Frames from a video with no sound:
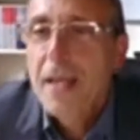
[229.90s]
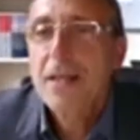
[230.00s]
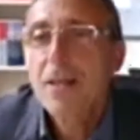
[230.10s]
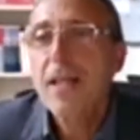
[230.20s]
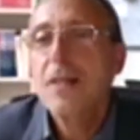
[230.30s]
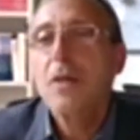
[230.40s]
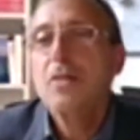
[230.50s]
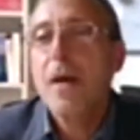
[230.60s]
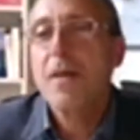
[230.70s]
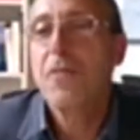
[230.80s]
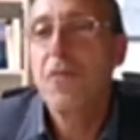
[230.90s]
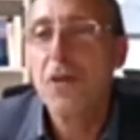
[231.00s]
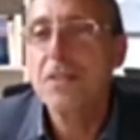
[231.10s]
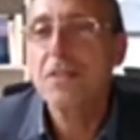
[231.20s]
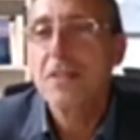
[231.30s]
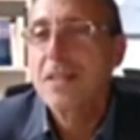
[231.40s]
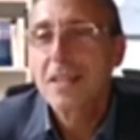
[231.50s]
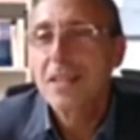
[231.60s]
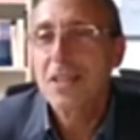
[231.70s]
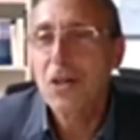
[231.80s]
Now that was my first,
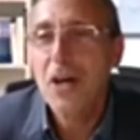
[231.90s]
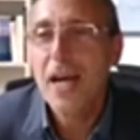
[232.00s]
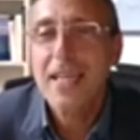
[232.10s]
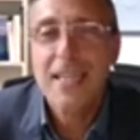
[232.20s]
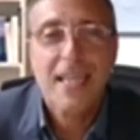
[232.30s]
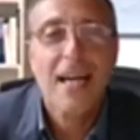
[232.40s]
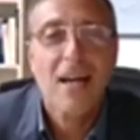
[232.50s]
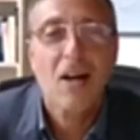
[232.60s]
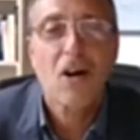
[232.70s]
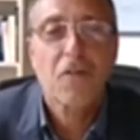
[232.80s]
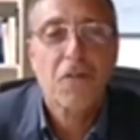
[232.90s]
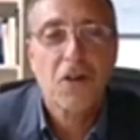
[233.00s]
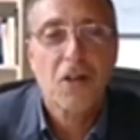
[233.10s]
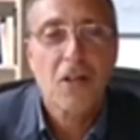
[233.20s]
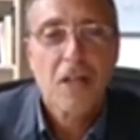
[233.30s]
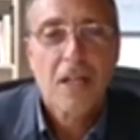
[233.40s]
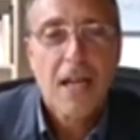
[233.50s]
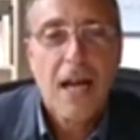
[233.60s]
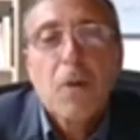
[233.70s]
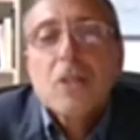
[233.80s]
idea of.
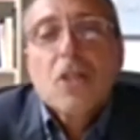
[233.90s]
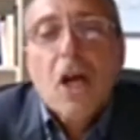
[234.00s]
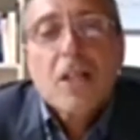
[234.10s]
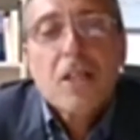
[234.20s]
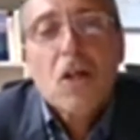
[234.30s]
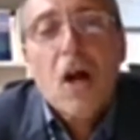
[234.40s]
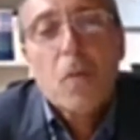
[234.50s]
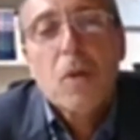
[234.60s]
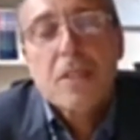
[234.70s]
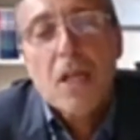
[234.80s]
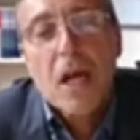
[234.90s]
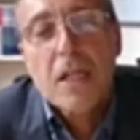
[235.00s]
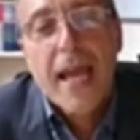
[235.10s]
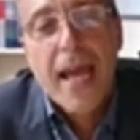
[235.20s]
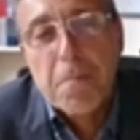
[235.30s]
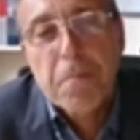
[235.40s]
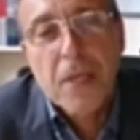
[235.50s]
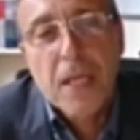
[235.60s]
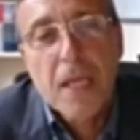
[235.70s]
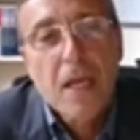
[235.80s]
I was not
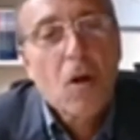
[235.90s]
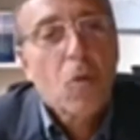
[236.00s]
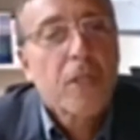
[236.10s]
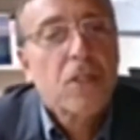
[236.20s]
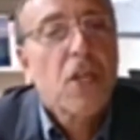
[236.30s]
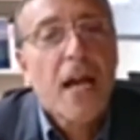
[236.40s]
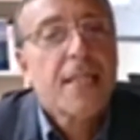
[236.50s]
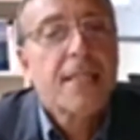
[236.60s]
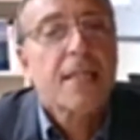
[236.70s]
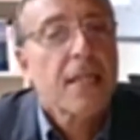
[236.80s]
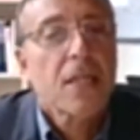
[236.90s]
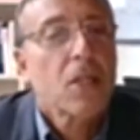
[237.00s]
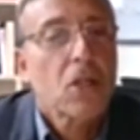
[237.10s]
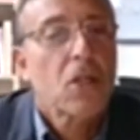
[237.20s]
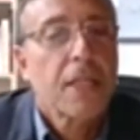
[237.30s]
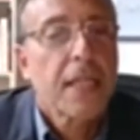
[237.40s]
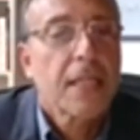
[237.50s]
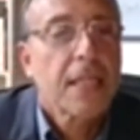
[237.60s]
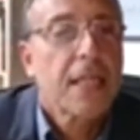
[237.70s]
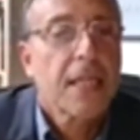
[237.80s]
happy with just
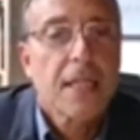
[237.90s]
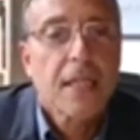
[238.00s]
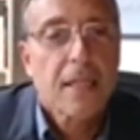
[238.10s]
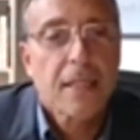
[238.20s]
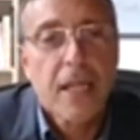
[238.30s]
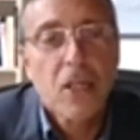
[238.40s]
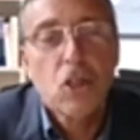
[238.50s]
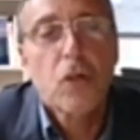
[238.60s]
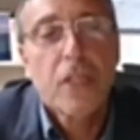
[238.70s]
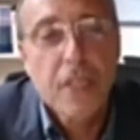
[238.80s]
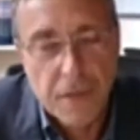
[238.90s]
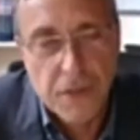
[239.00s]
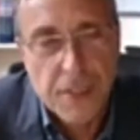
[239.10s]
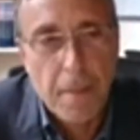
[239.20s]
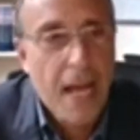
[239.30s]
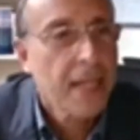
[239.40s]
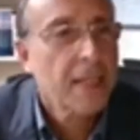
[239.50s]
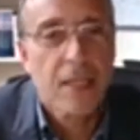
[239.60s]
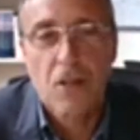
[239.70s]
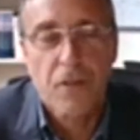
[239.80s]
the intuitive
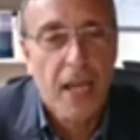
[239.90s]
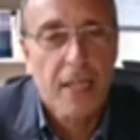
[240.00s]
semantics of the